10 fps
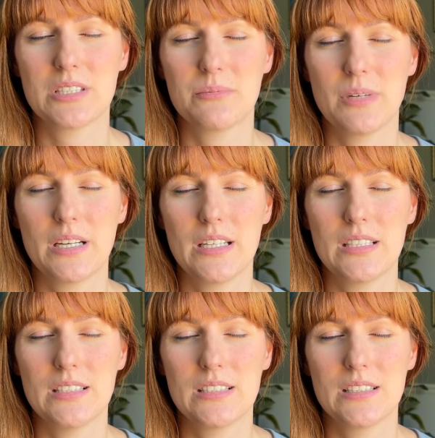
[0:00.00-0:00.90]
to
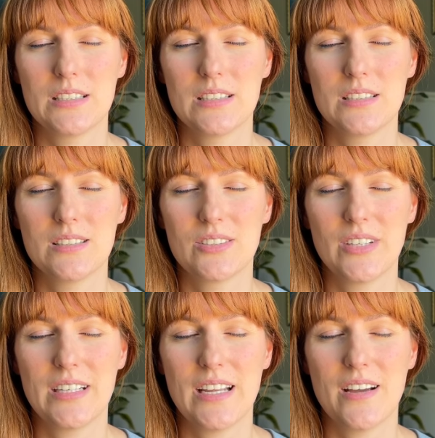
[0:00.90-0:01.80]
mind
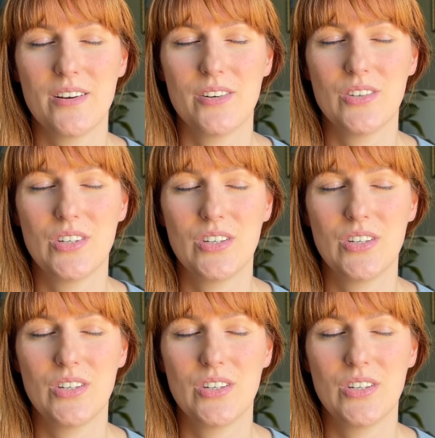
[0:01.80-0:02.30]
right now.